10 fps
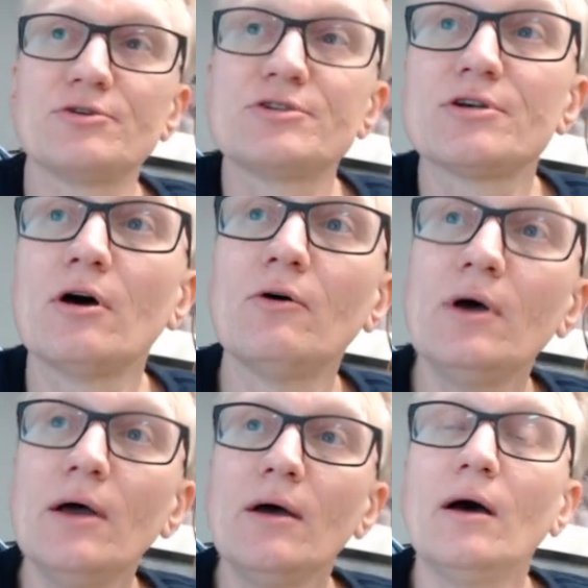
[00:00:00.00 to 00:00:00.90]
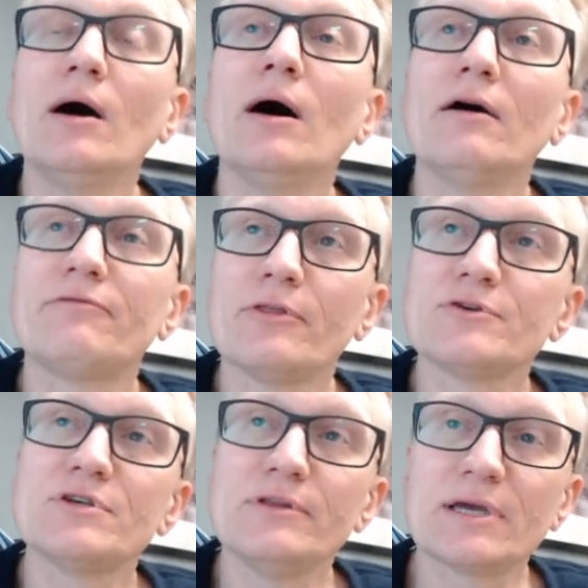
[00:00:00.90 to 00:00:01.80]
So for those
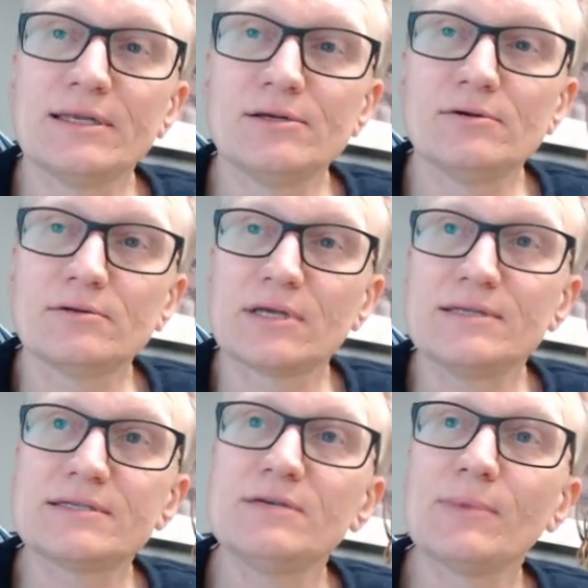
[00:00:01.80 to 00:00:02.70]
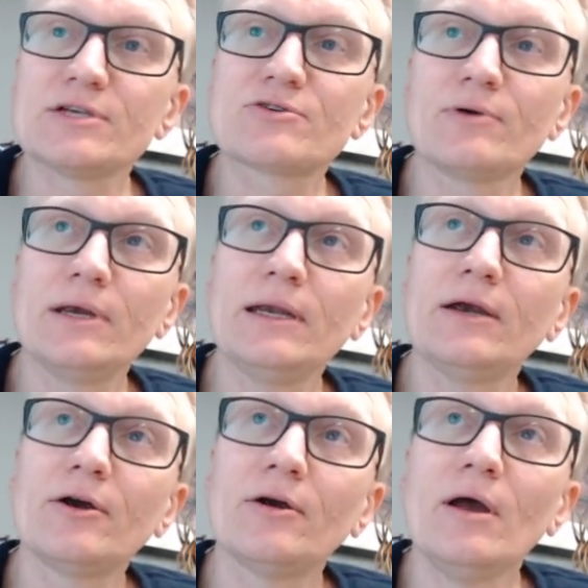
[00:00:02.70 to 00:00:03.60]
of you that can see my screen
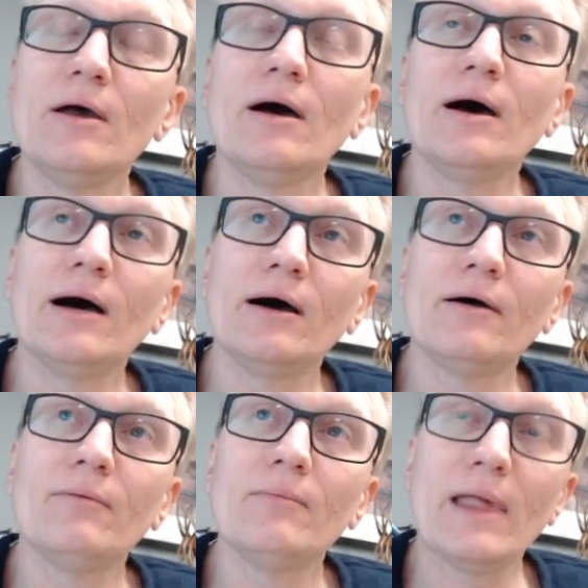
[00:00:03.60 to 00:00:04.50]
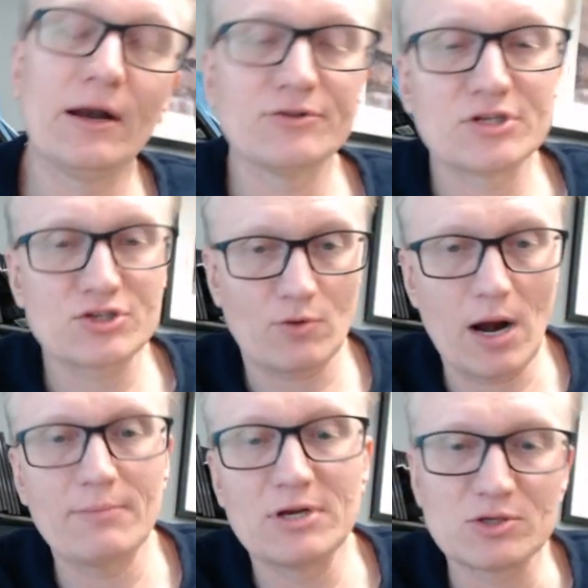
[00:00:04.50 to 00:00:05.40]
here, and I'll describe it as